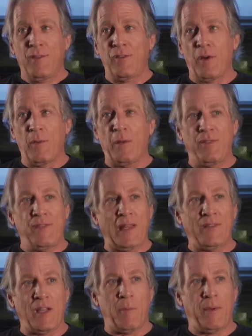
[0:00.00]
So it
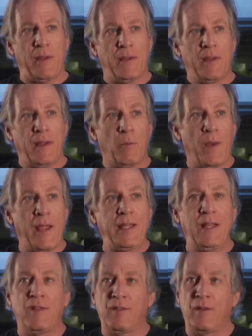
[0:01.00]
sets up a
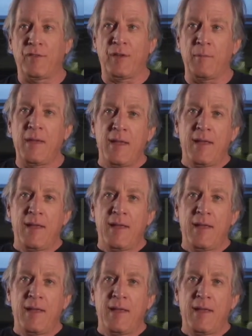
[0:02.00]
ranking system.